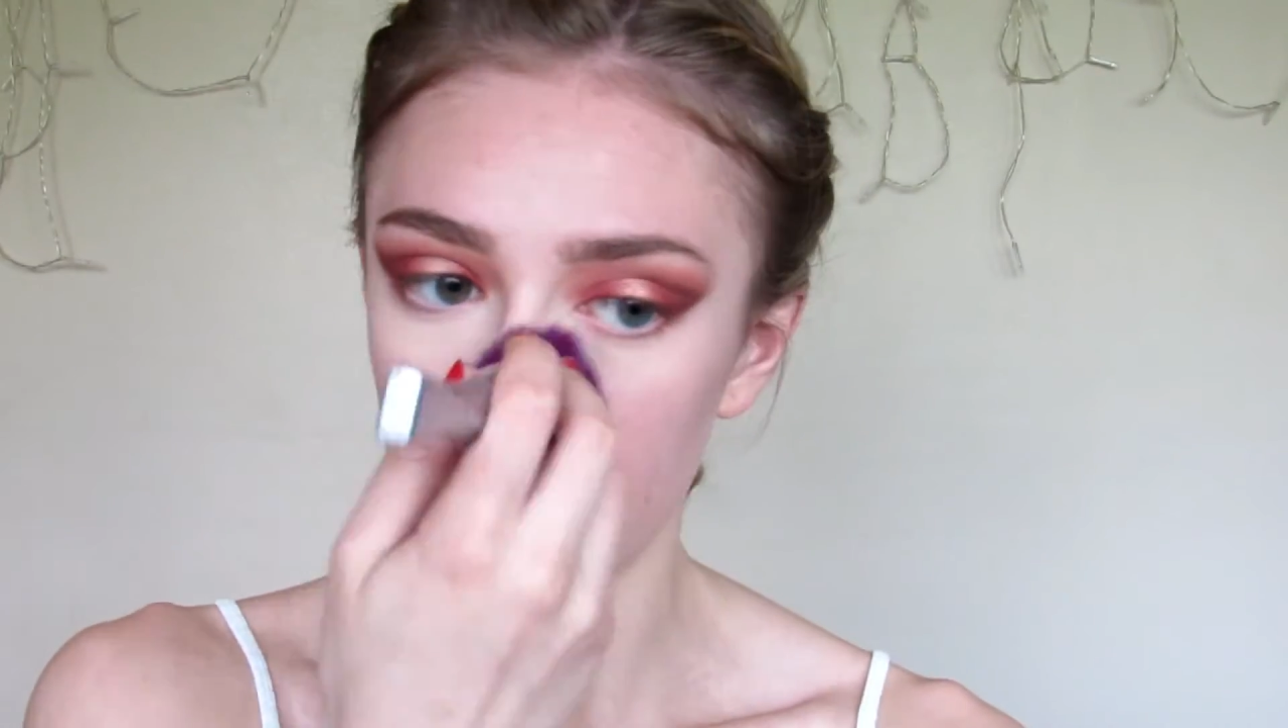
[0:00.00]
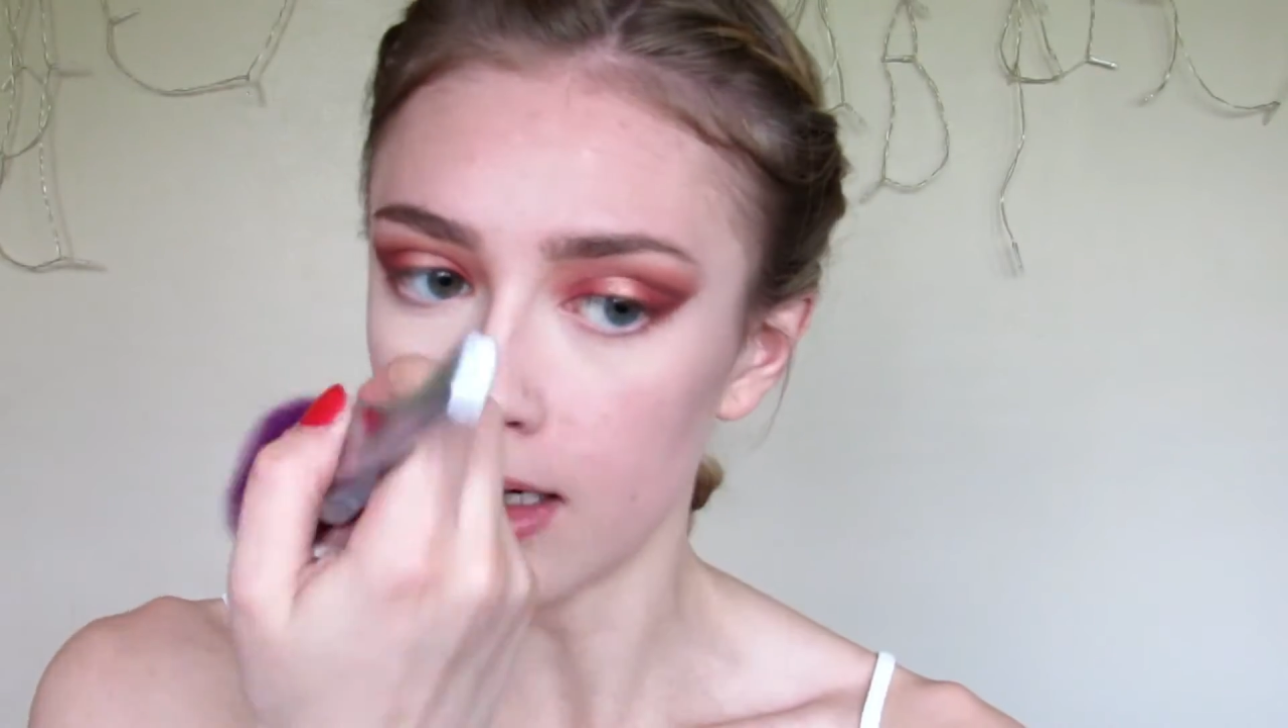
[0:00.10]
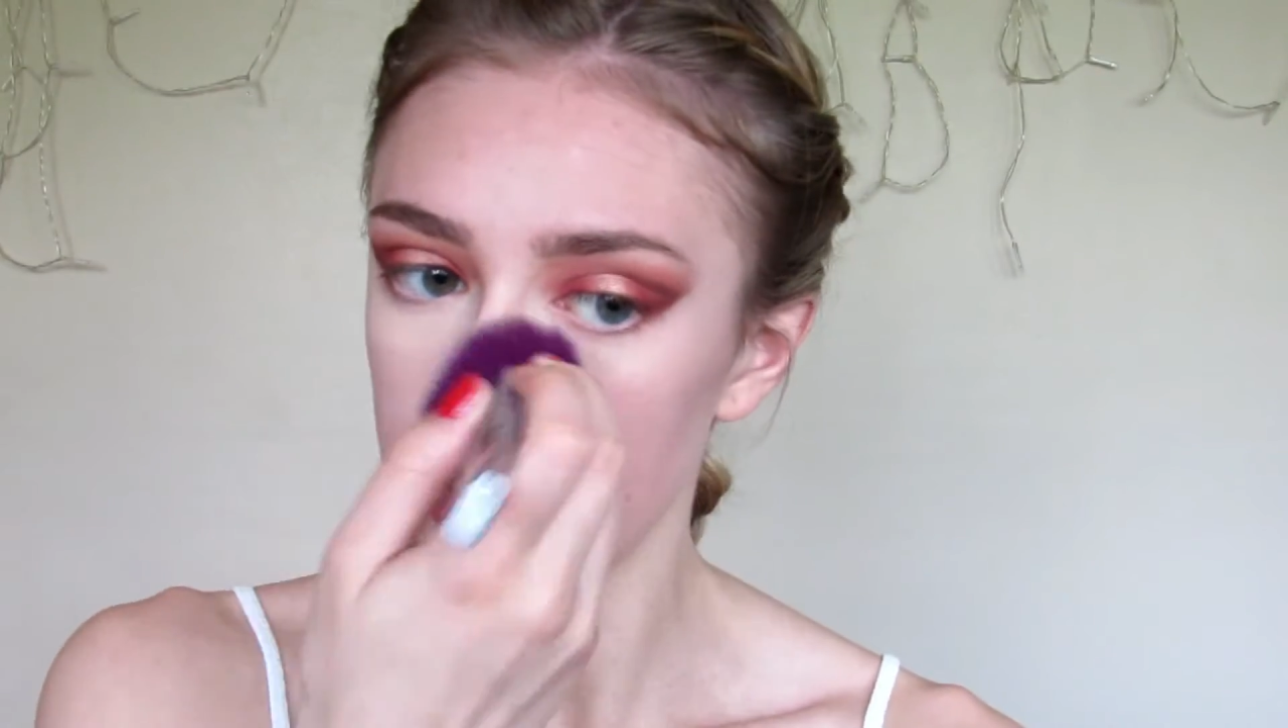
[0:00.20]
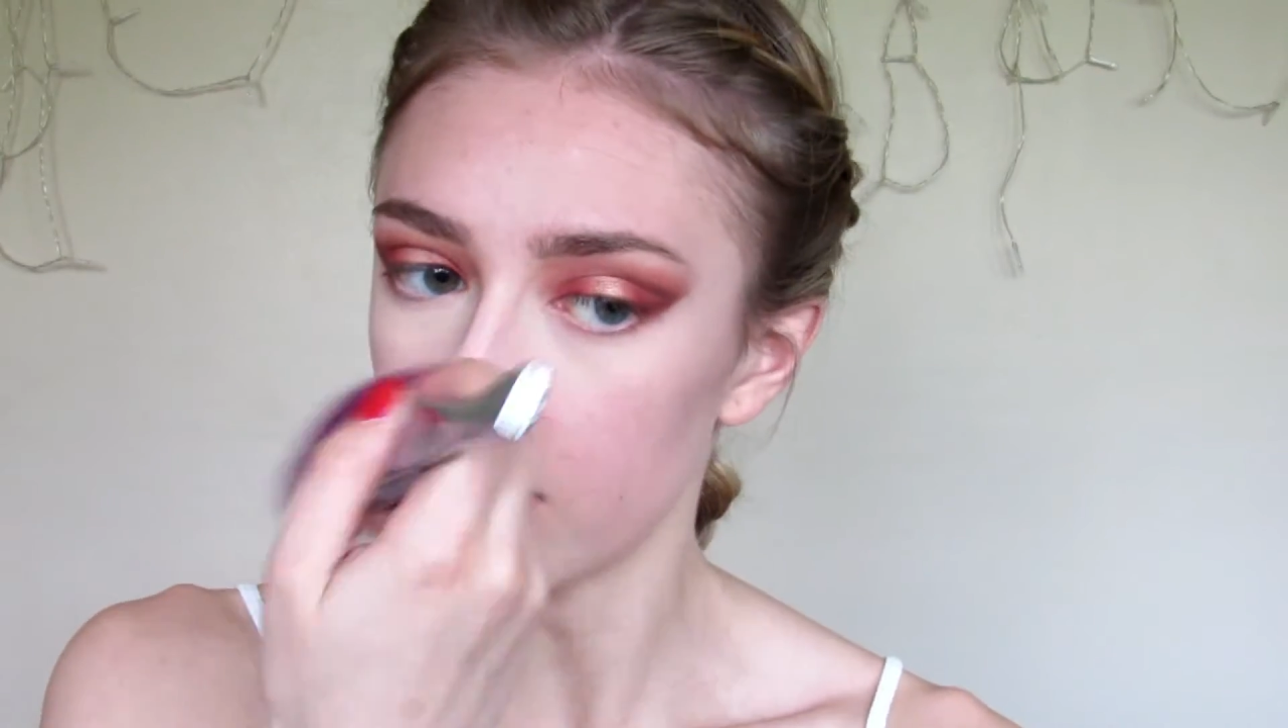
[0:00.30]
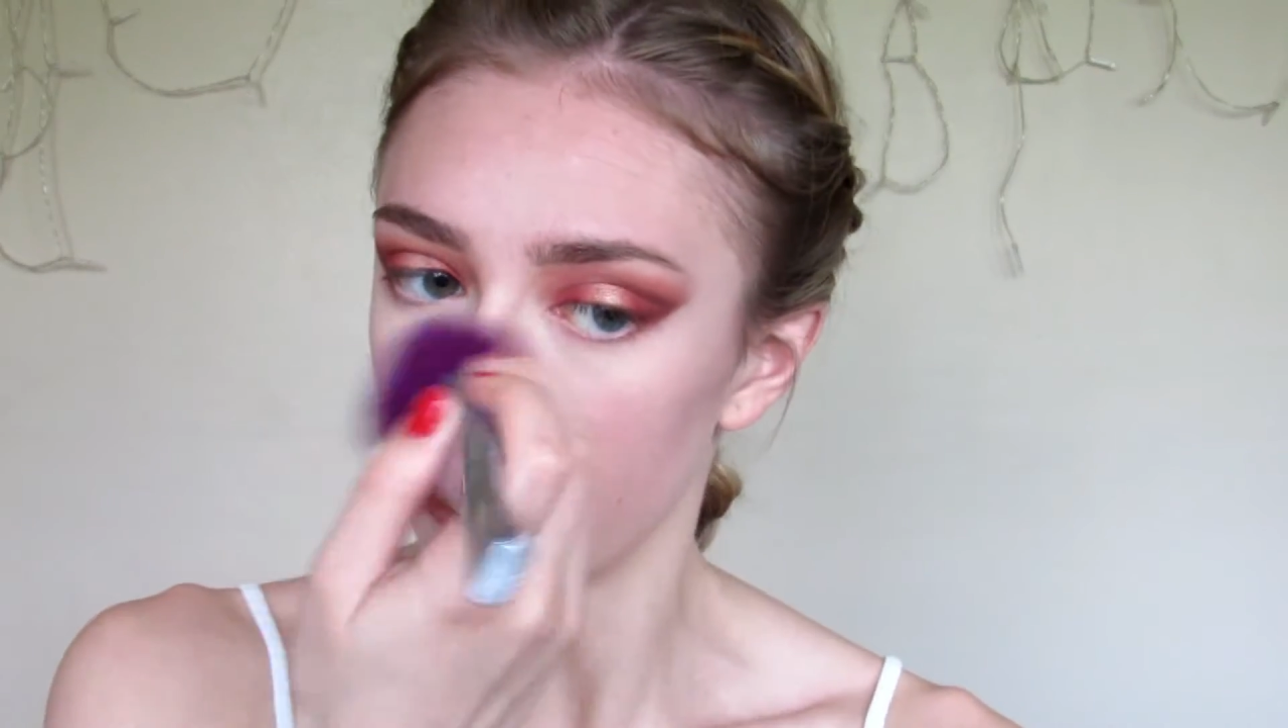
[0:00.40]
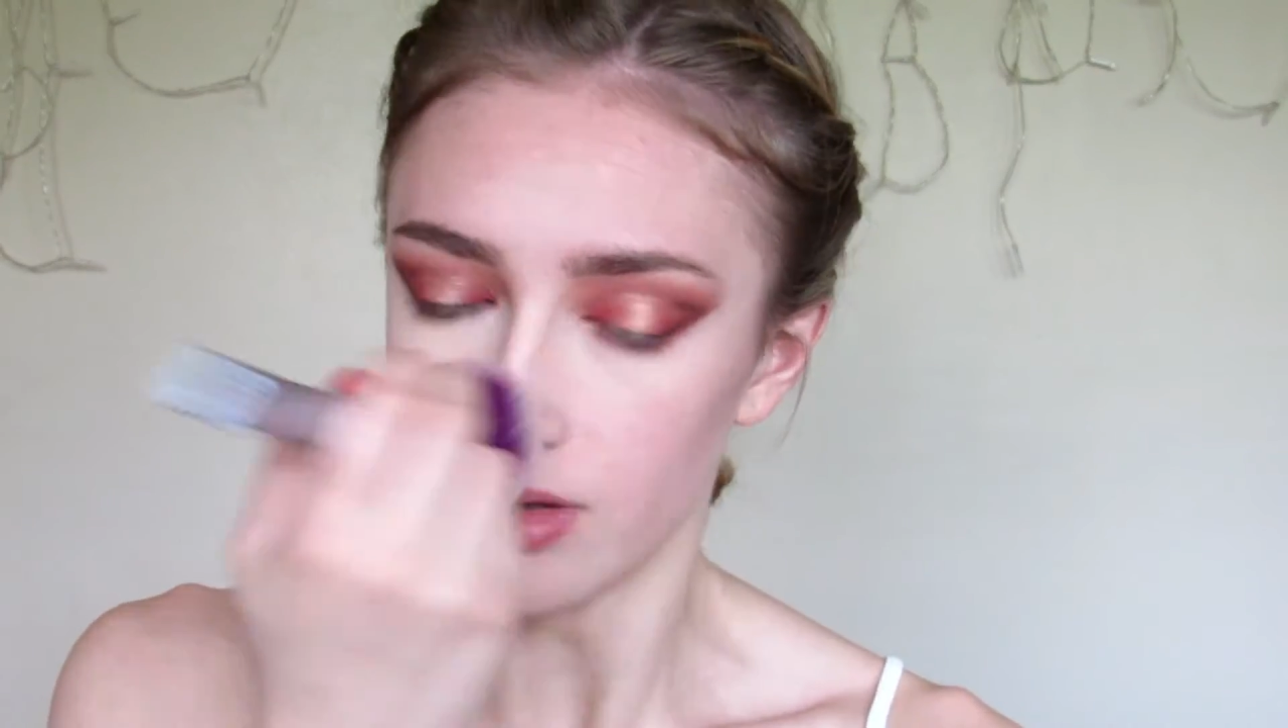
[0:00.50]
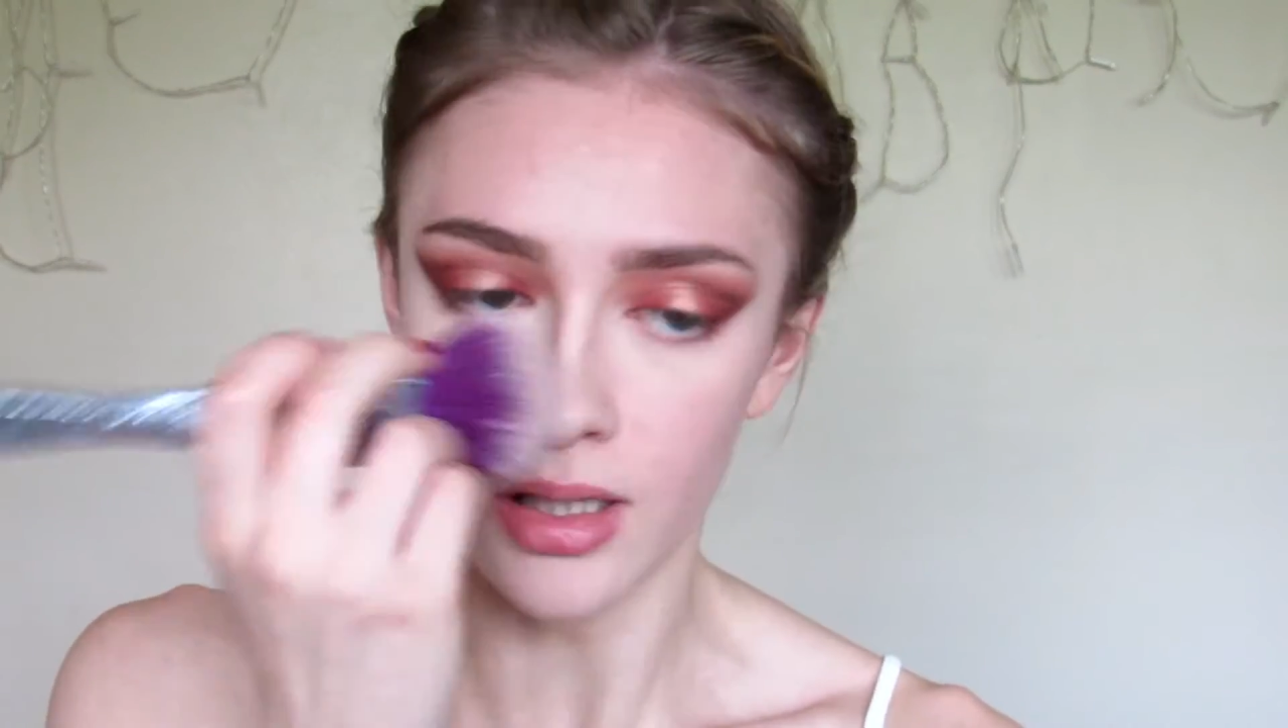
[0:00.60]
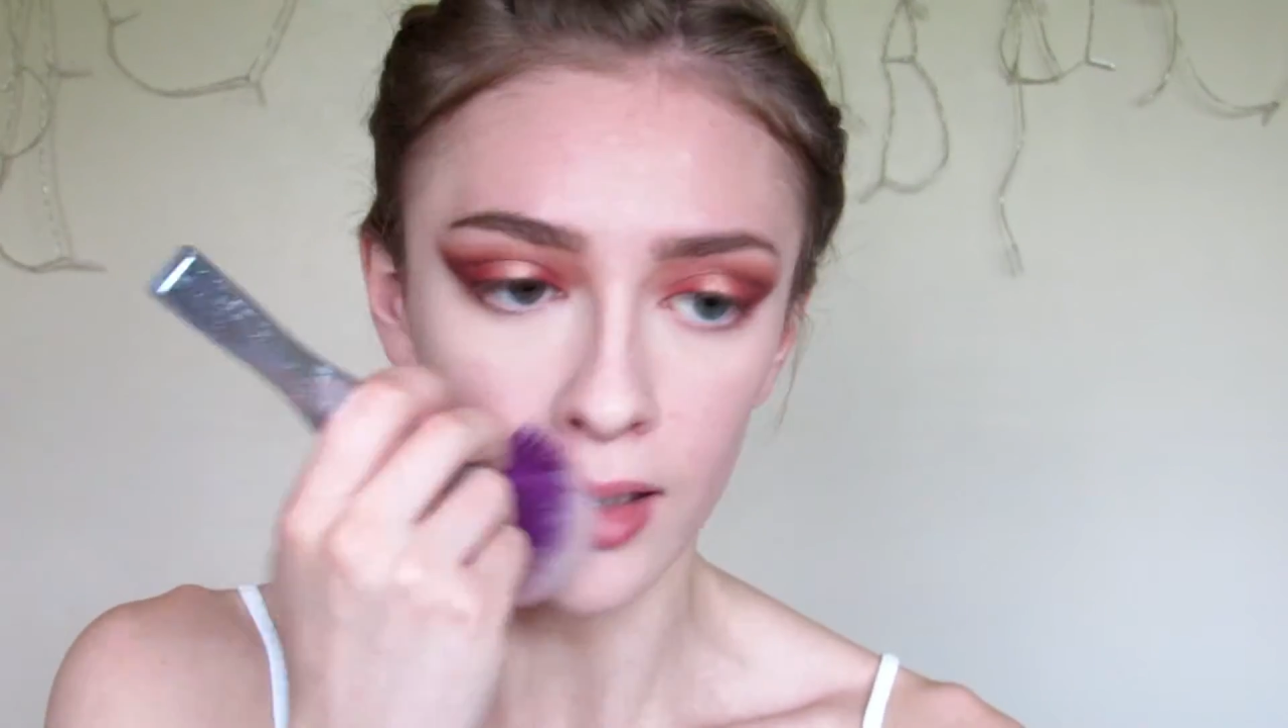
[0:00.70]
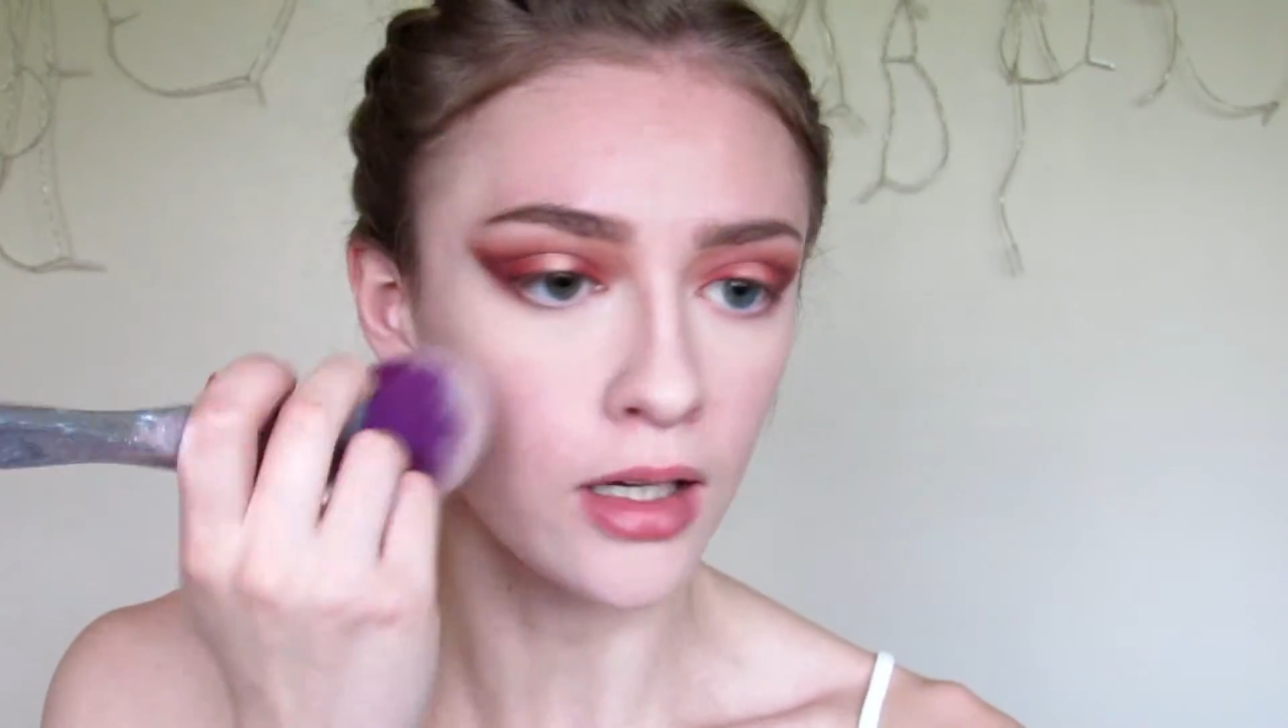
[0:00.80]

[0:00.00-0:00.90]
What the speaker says: nicer on there